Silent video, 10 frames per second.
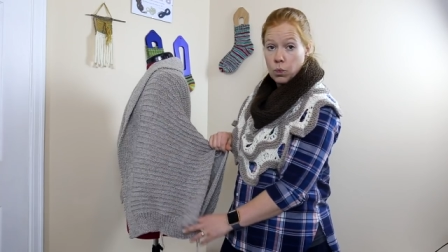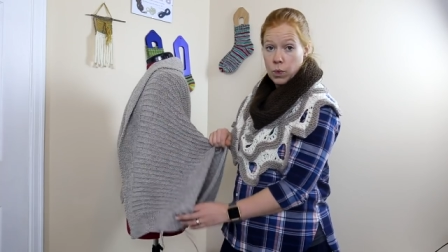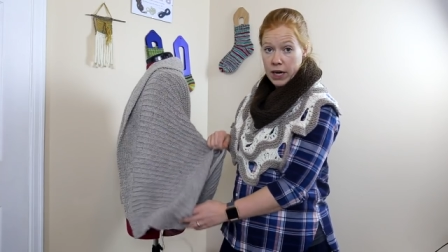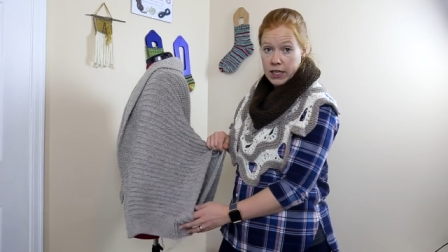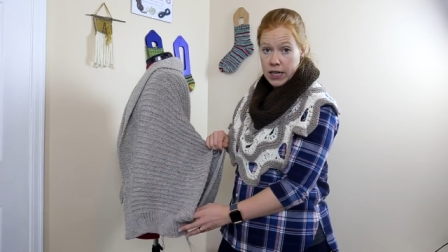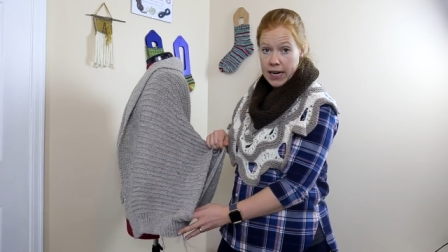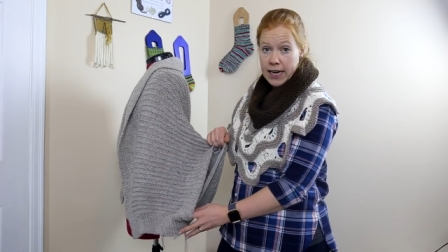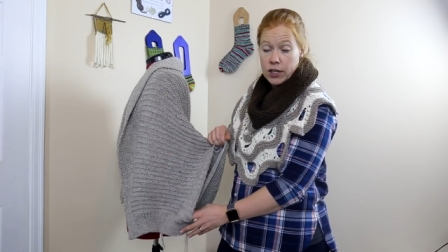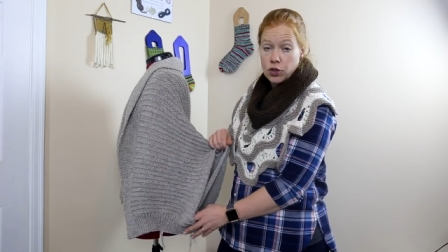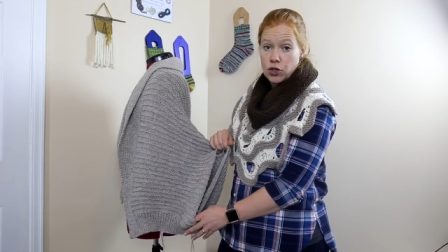and, and
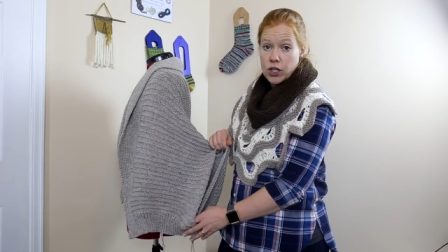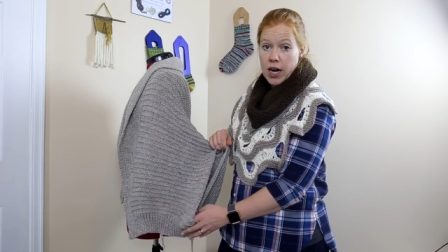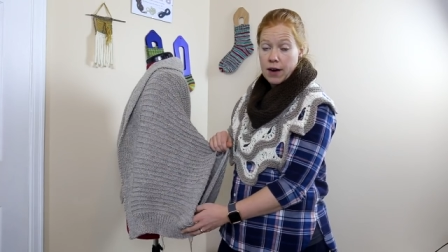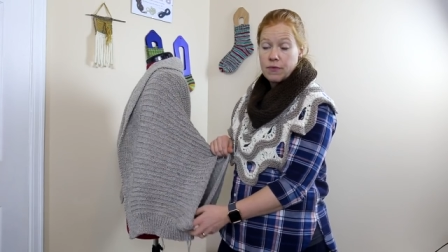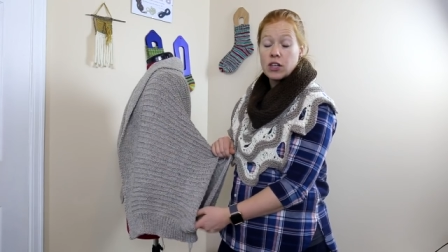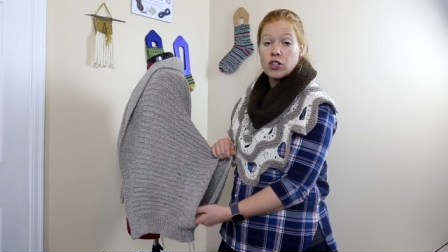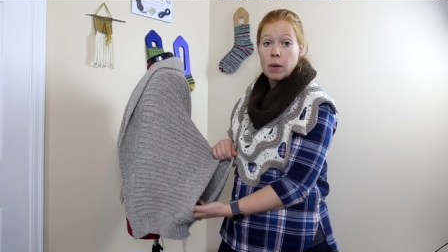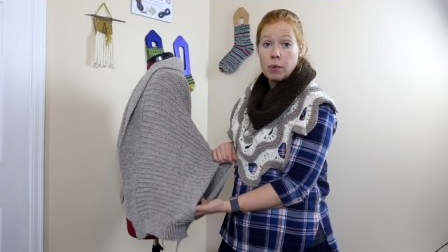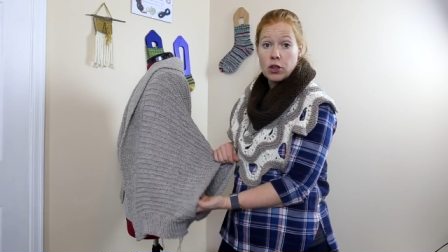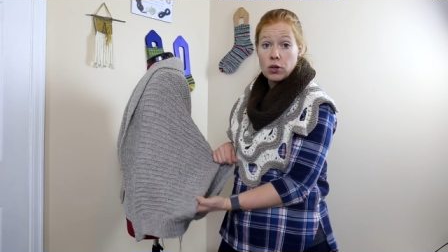then you uh, finish
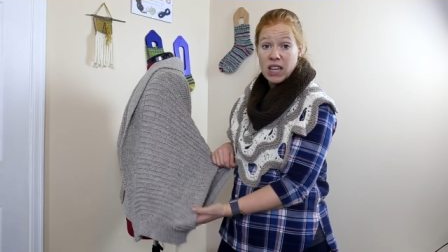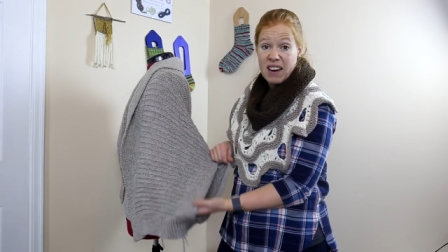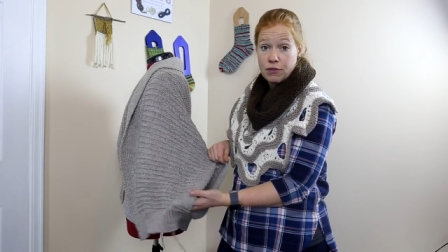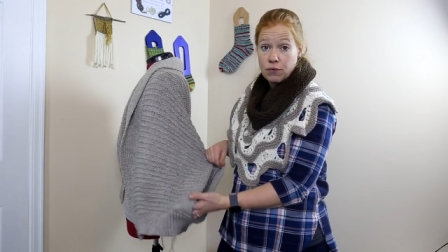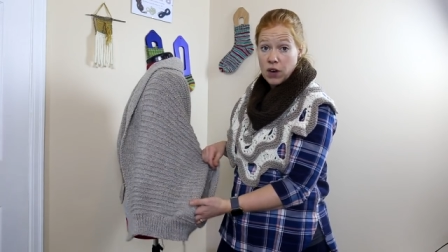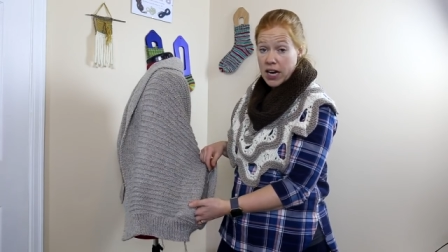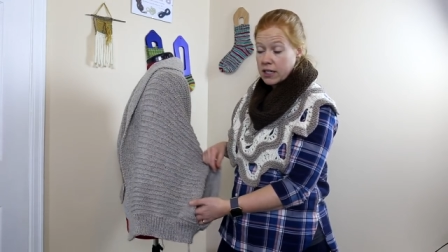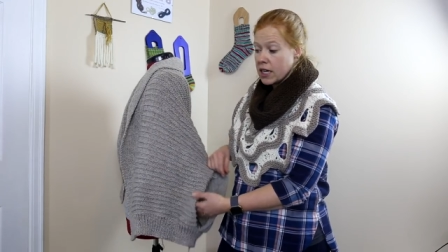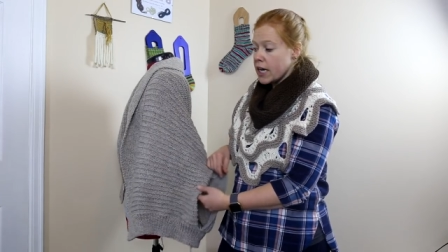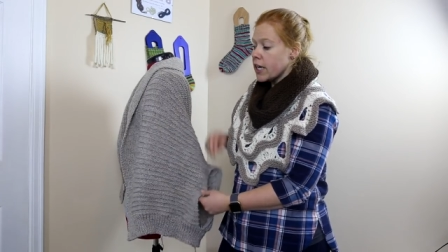up with your left front.